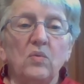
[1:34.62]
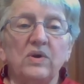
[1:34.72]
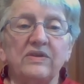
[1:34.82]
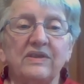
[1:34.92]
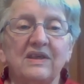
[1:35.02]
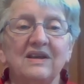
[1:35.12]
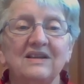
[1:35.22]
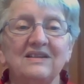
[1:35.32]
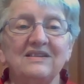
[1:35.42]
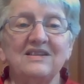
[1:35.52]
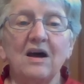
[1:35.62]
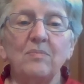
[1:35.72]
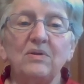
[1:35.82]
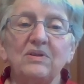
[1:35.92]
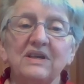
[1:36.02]
With
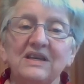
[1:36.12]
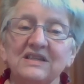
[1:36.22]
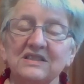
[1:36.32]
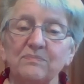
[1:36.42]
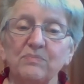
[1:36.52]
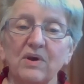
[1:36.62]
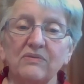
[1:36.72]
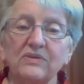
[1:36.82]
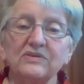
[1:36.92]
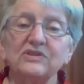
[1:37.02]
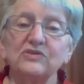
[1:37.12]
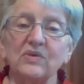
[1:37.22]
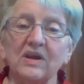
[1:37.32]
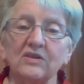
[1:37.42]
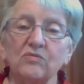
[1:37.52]
double his brother's
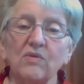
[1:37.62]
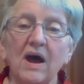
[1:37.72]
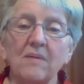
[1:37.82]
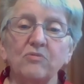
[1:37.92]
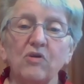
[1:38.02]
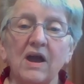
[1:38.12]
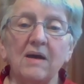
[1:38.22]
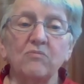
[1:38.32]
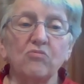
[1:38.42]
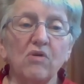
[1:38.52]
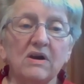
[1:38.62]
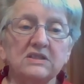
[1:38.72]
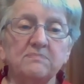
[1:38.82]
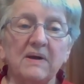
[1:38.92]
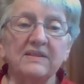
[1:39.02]
strength, Rob grabbed
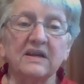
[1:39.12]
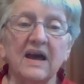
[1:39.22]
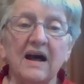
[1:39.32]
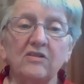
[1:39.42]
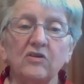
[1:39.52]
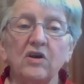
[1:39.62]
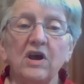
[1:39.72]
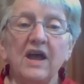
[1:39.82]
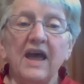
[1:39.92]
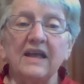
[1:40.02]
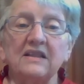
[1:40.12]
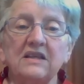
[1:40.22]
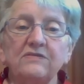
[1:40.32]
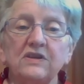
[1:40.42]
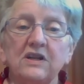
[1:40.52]
Russ by the collar and
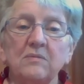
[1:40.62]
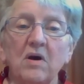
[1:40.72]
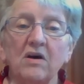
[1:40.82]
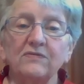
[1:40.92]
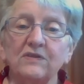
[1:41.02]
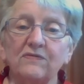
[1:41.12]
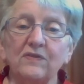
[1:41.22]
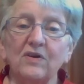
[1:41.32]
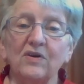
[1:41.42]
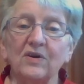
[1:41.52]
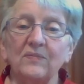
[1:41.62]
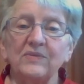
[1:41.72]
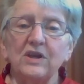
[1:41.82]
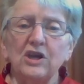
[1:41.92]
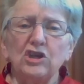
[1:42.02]
lifted him off the floor.
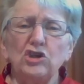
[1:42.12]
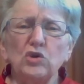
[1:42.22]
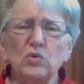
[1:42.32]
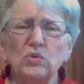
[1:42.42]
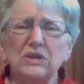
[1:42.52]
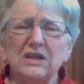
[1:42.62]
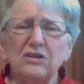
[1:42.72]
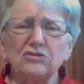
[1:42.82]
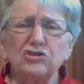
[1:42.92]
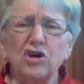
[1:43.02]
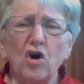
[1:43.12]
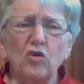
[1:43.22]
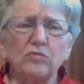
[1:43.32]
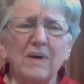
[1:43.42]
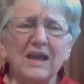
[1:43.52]
You little
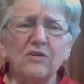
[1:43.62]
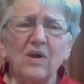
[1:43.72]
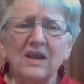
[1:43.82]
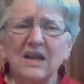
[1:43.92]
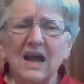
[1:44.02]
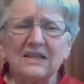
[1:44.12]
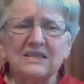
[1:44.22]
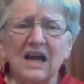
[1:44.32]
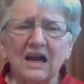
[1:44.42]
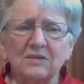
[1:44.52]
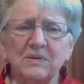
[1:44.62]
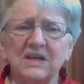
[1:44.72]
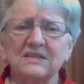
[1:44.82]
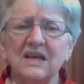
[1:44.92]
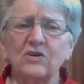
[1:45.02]
toad, my grade got docked
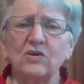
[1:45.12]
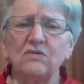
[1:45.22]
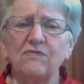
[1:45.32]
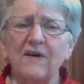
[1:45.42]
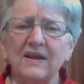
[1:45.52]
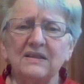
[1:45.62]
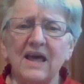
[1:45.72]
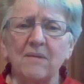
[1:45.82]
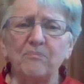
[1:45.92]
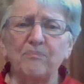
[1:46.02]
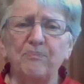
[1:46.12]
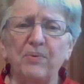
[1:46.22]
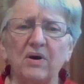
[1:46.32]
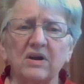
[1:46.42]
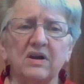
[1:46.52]
because I couldn't find that
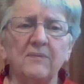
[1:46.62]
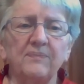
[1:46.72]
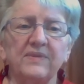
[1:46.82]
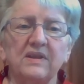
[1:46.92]
book.